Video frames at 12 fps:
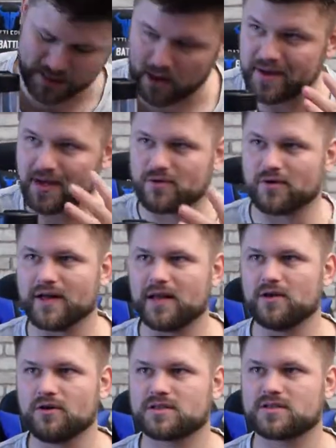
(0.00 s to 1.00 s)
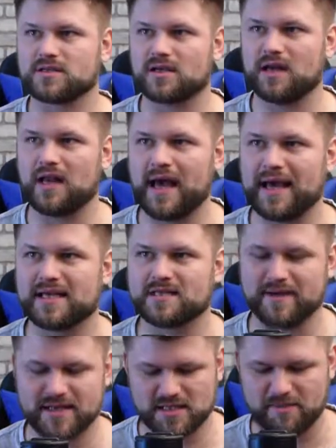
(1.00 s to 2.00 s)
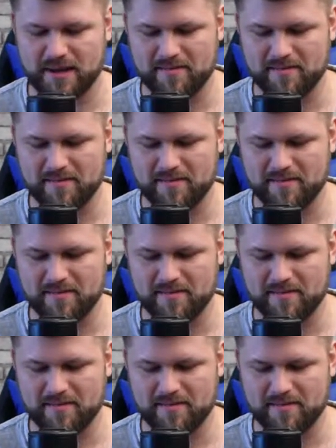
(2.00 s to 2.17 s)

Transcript: I mean, it already looks like it's meant to be.